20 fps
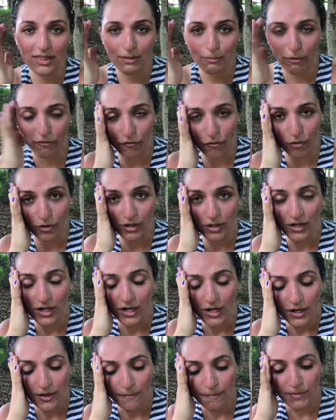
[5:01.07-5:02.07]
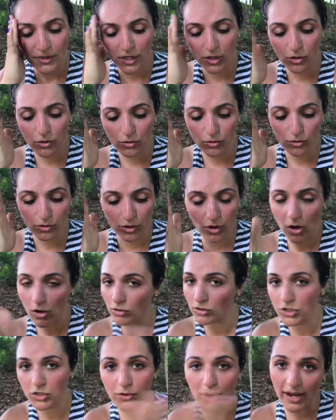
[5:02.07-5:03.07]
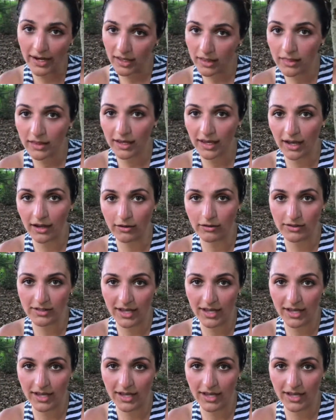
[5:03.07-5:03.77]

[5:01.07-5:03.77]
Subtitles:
before you go do anything else